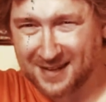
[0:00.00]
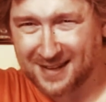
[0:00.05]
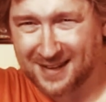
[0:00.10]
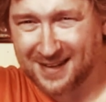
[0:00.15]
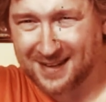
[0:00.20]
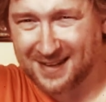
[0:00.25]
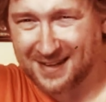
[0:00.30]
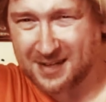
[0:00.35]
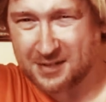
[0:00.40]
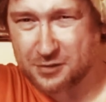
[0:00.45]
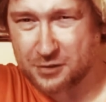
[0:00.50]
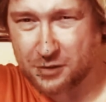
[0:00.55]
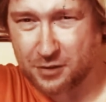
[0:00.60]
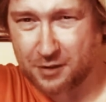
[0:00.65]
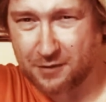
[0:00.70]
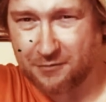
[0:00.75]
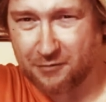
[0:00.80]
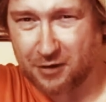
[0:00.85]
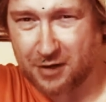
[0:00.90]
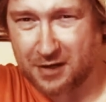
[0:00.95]
It's your good
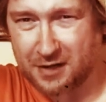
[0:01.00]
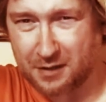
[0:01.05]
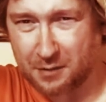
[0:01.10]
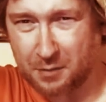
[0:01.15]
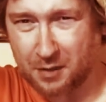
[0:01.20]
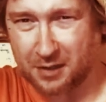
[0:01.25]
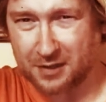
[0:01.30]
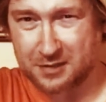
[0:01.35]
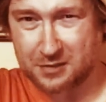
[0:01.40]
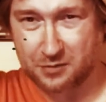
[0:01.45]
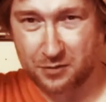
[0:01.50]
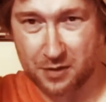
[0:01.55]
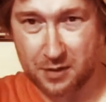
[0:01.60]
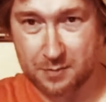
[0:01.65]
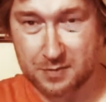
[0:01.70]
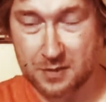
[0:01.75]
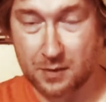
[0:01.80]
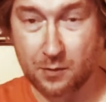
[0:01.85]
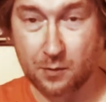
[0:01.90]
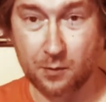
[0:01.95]
friend Hillbilly Scribbs
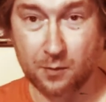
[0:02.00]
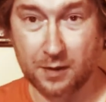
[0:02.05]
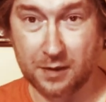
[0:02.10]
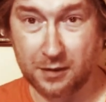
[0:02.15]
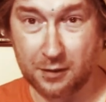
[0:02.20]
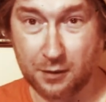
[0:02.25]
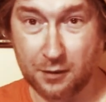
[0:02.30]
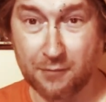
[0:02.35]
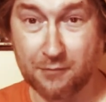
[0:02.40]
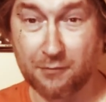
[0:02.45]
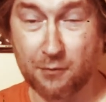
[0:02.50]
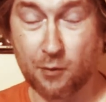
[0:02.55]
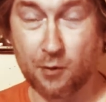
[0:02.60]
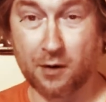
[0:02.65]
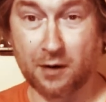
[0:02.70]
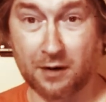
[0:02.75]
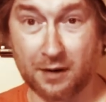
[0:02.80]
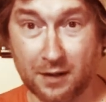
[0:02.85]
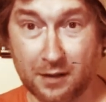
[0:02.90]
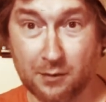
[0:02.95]
with you for
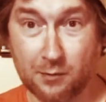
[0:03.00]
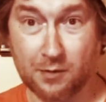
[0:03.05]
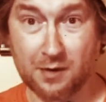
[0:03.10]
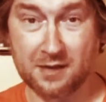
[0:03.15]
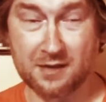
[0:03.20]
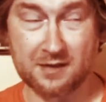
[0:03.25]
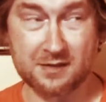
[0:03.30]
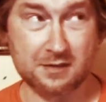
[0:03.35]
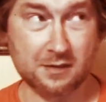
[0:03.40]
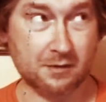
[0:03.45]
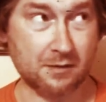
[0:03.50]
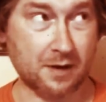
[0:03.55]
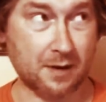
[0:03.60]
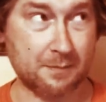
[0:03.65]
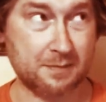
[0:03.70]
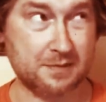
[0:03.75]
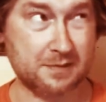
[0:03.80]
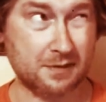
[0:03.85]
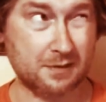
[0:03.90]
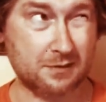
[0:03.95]
another one of these here
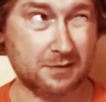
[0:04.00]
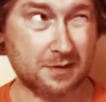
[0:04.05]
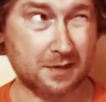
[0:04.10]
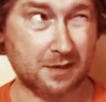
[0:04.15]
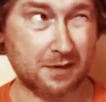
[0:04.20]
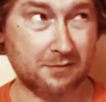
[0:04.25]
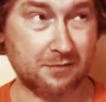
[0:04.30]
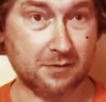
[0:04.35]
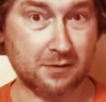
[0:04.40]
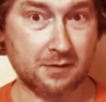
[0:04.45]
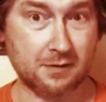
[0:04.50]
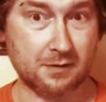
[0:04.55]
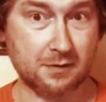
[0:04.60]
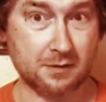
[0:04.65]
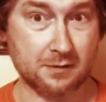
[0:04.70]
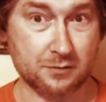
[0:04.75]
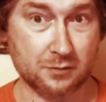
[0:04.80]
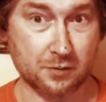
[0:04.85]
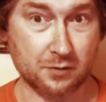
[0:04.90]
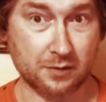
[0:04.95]
episodes of the
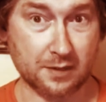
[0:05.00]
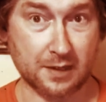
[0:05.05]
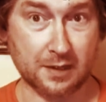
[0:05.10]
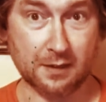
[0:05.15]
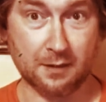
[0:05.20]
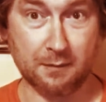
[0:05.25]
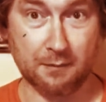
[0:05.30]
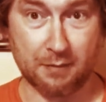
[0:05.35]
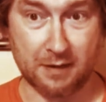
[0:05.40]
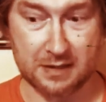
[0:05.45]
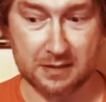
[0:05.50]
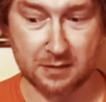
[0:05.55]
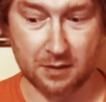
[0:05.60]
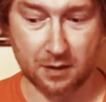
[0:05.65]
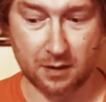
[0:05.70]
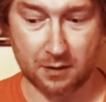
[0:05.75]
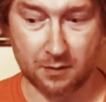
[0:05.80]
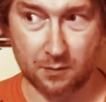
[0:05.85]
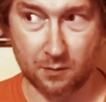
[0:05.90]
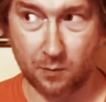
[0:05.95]
Truly Bizarre
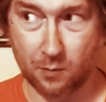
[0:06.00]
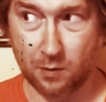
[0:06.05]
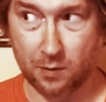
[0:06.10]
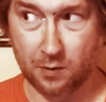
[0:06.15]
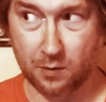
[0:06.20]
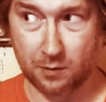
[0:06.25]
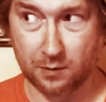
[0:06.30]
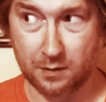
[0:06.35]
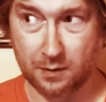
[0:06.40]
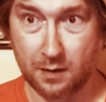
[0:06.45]
World.